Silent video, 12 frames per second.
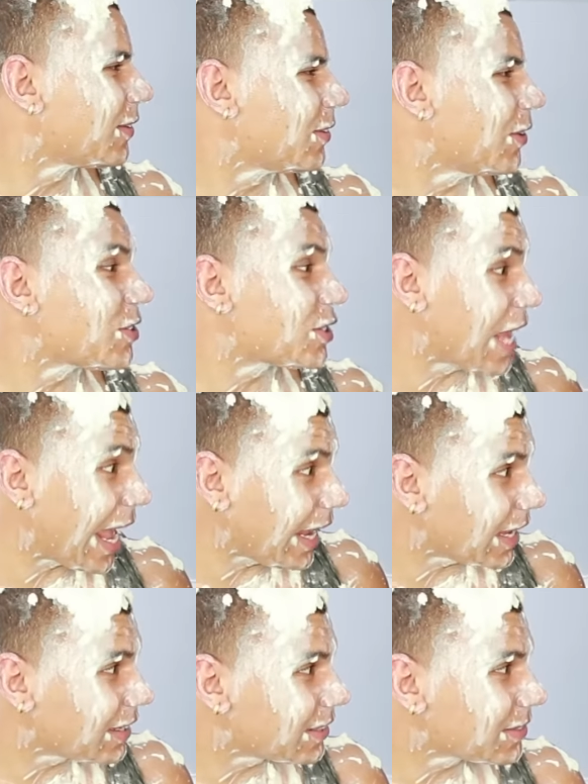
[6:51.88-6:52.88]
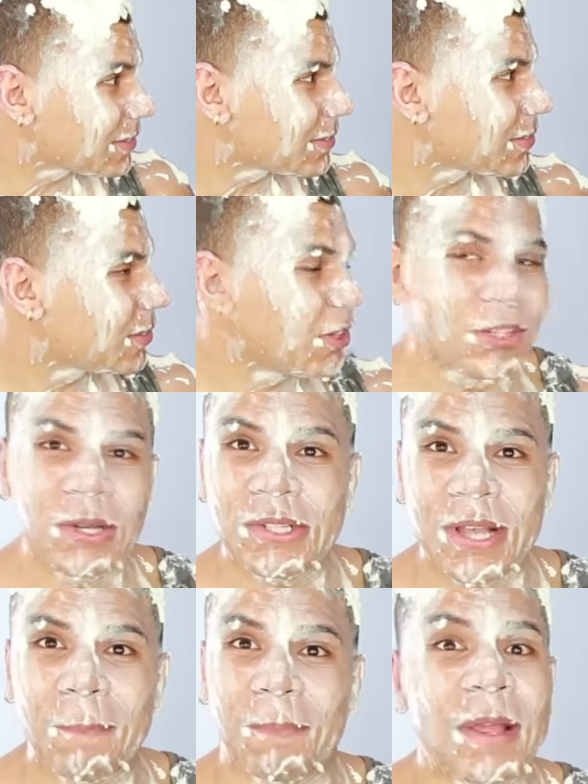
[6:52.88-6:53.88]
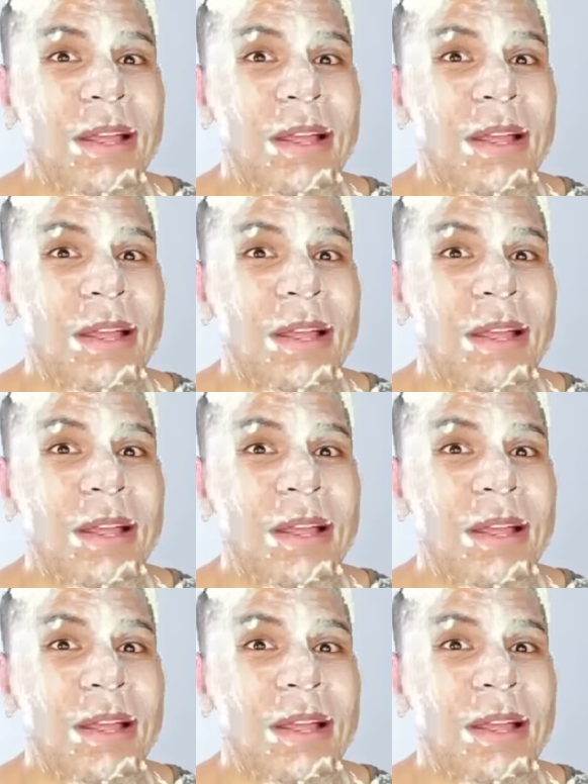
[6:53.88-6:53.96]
You'll sing? You'll do something.